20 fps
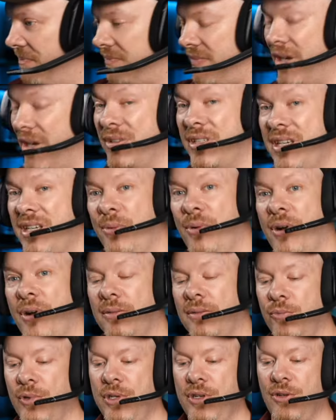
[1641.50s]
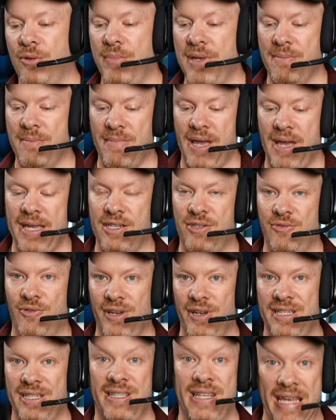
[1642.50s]
I'll tell you what, you'll be amazed,
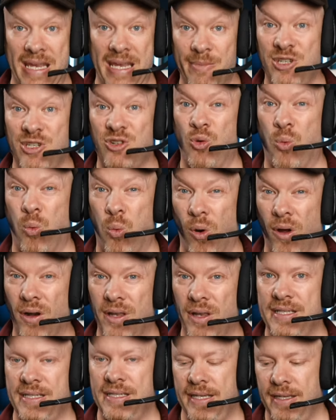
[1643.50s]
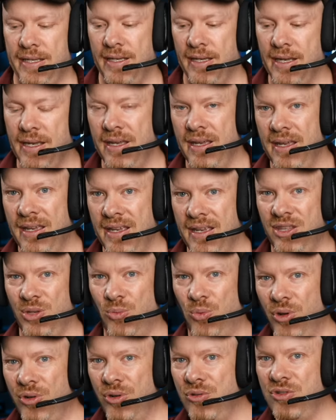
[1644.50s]
at is the image quality. The
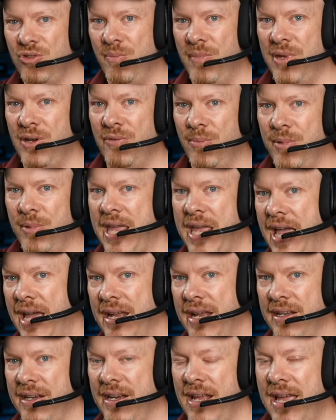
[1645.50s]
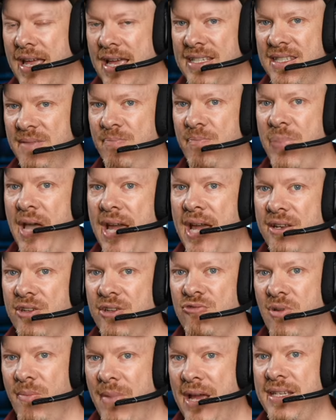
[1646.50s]
100mm from Canon has bad
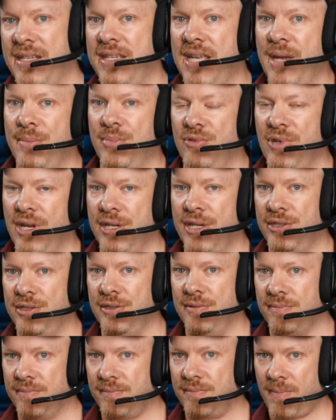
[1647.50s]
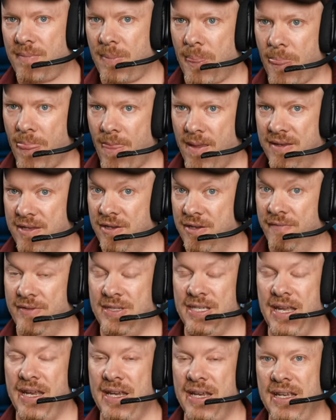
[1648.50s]
chromatic aberration. You've
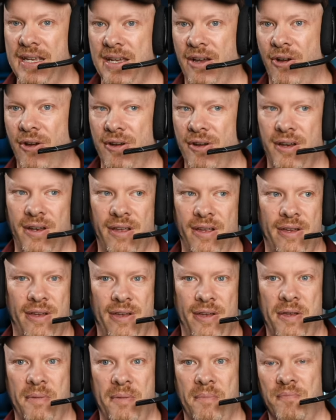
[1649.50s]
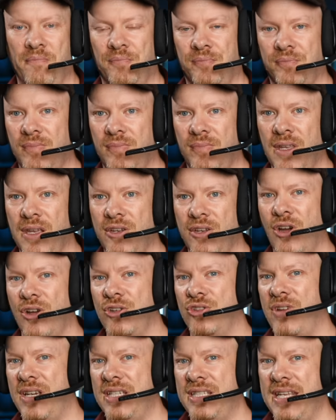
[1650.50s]
seen it on um,
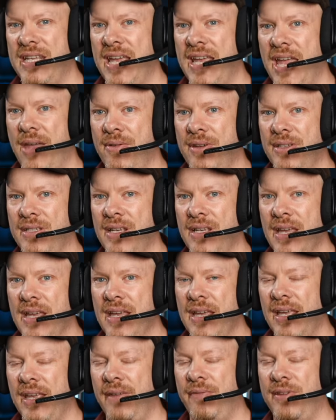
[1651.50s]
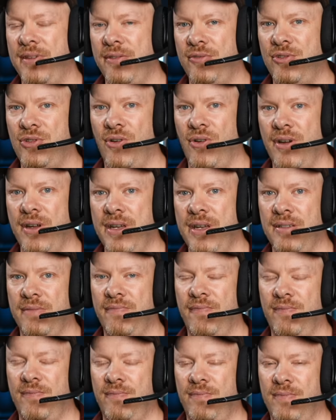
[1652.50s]
contrasty areas. If you've tried
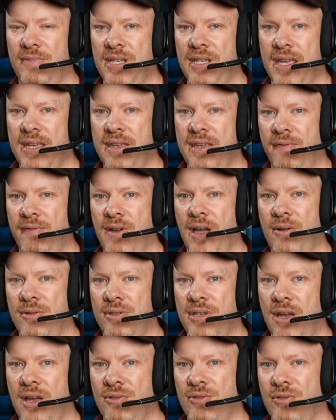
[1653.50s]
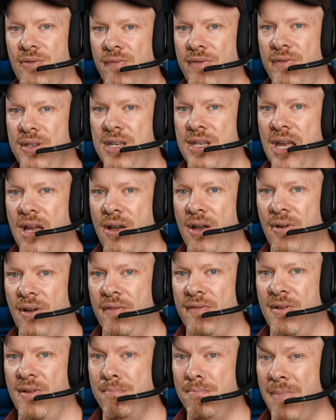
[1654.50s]
taking photos or video
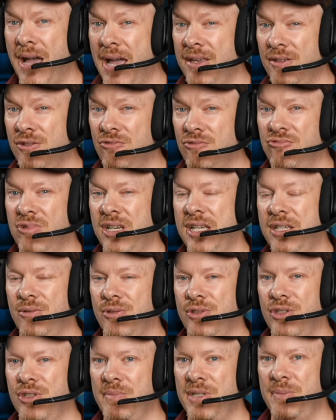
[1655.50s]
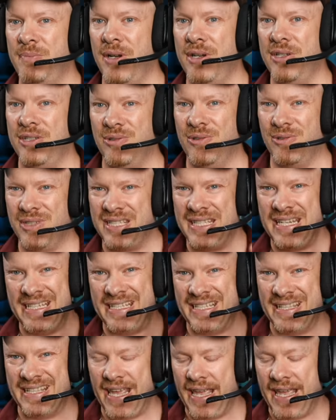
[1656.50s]
of a male regal jumper spider, you'll see it
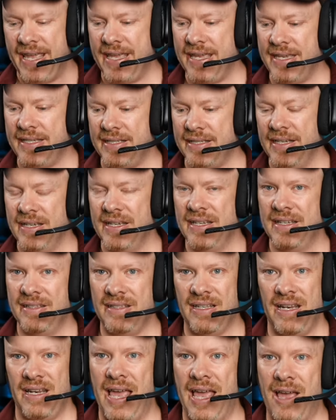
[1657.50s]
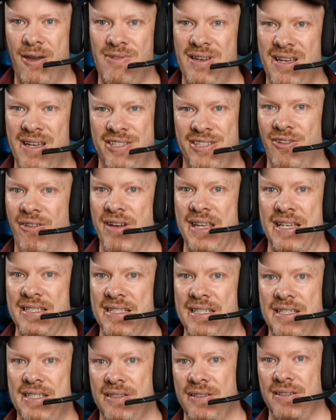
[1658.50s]
in the hairs. The Laowa, it's
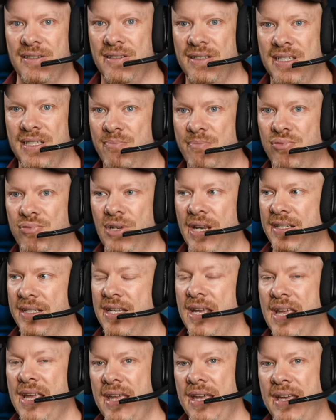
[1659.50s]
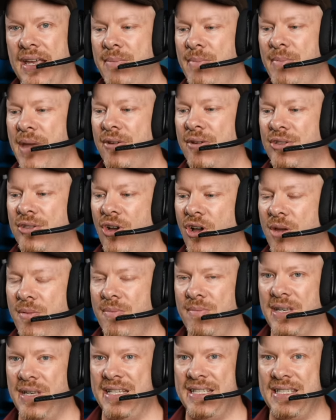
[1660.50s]
non-existent. It's brilliant. And the amount of
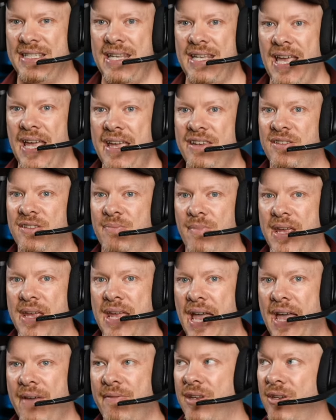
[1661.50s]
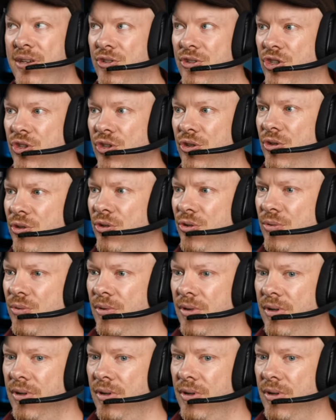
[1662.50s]
time it saves me having to